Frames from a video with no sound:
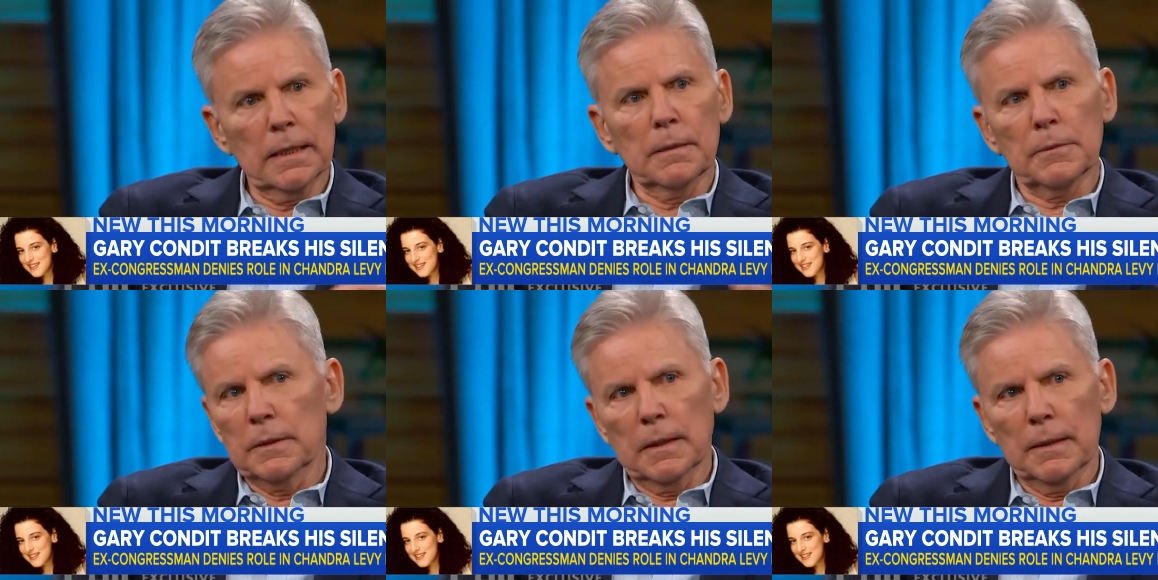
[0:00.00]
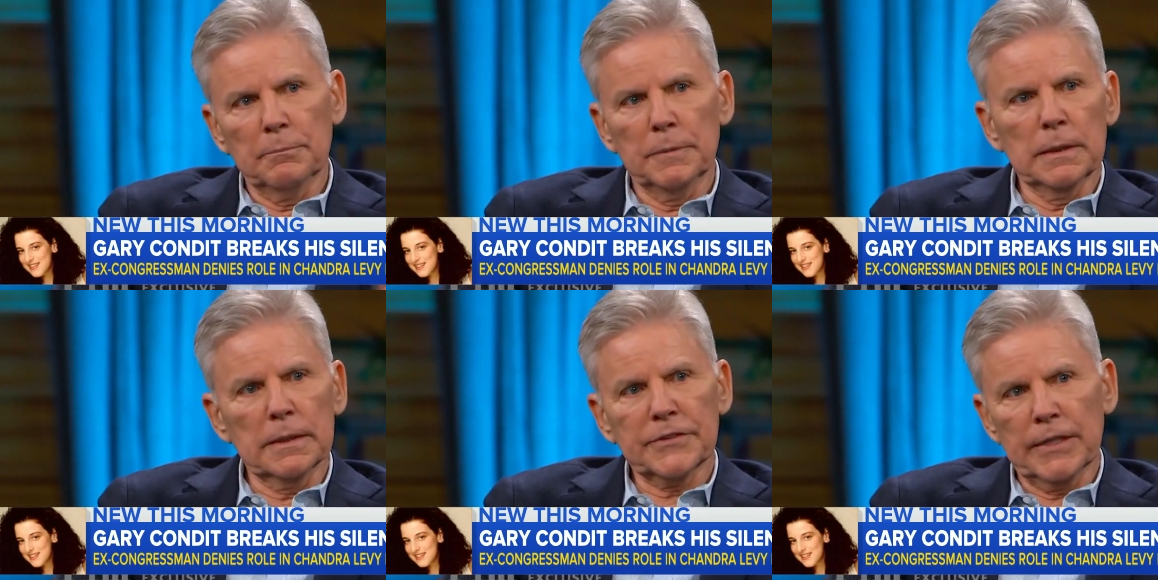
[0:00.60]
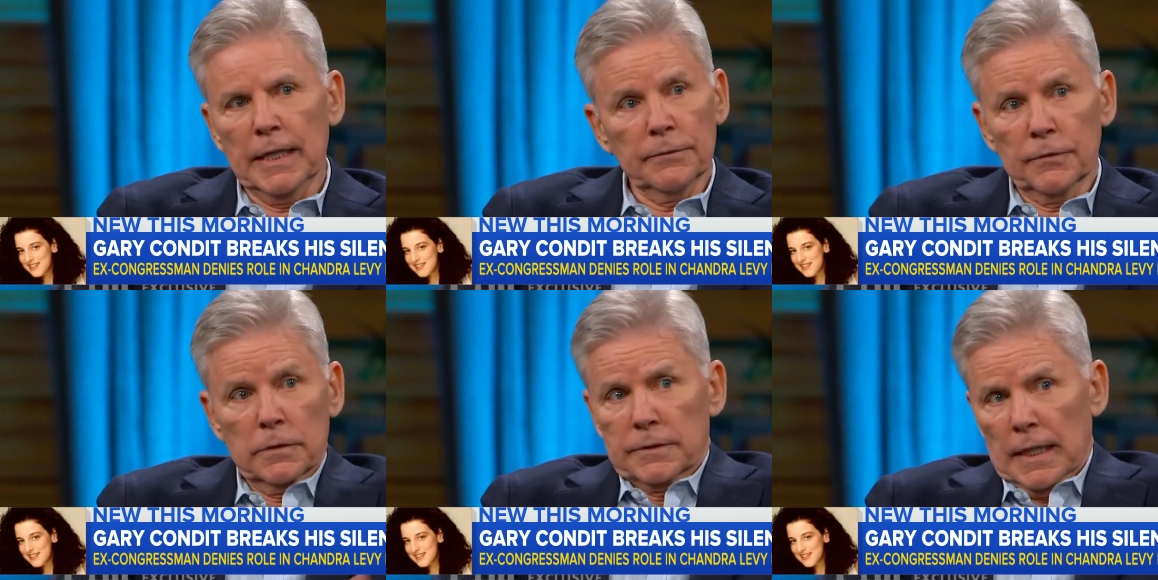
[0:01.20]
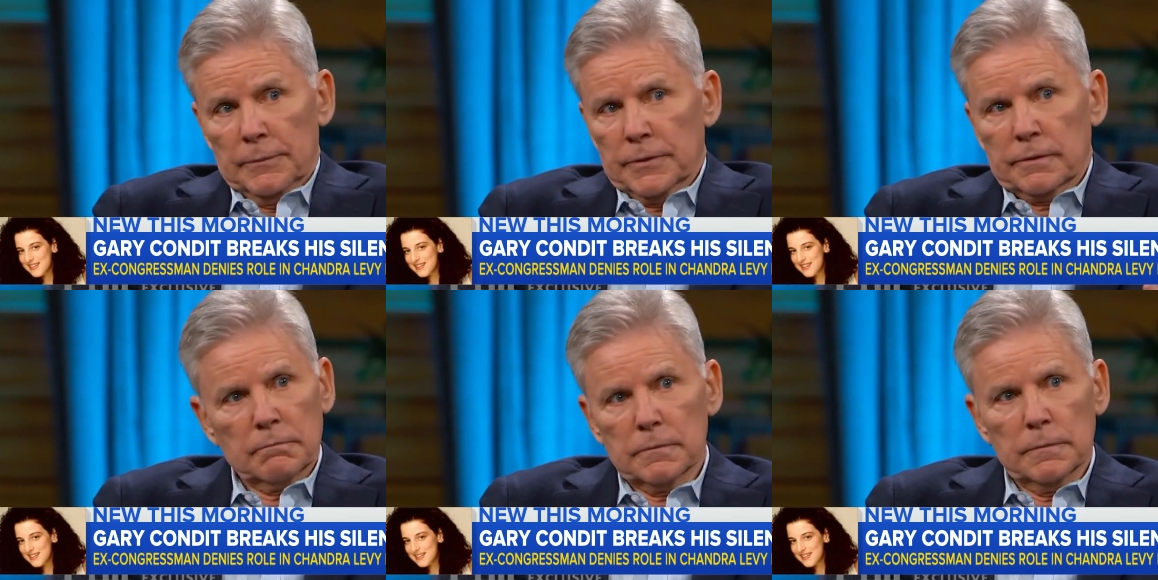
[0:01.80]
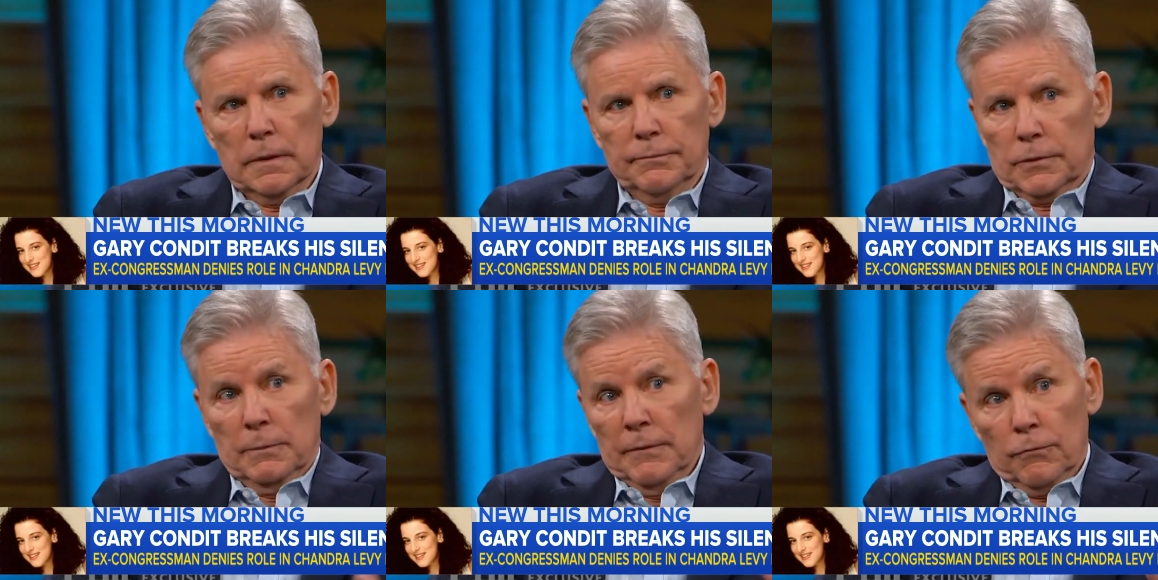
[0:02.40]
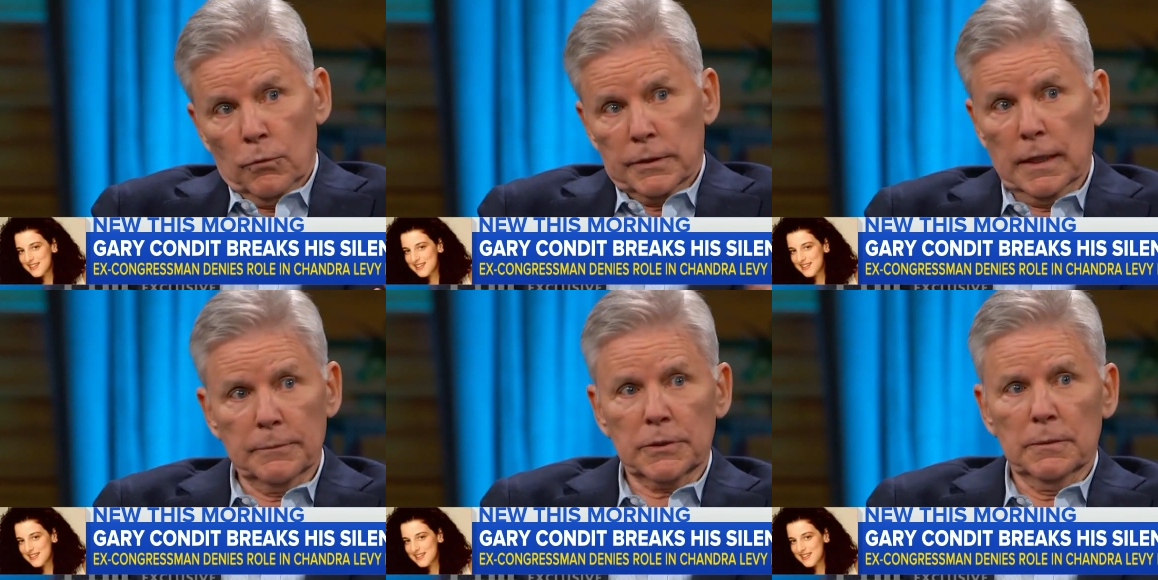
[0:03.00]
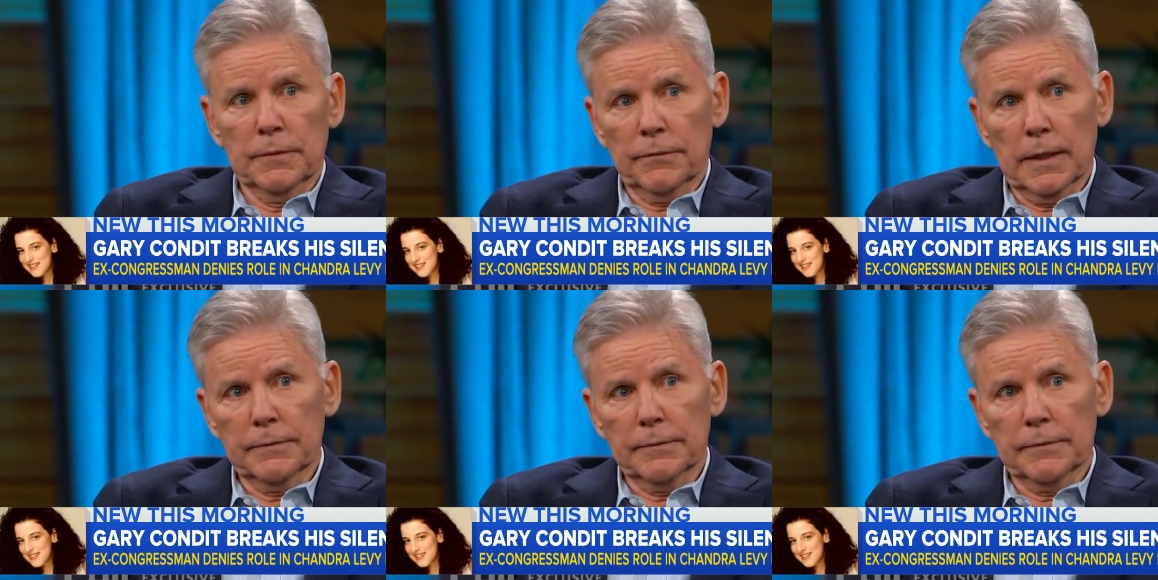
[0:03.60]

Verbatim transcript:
Speaker 1: Yeah, I, I mean, I said handful of times. It could have been four times, could have been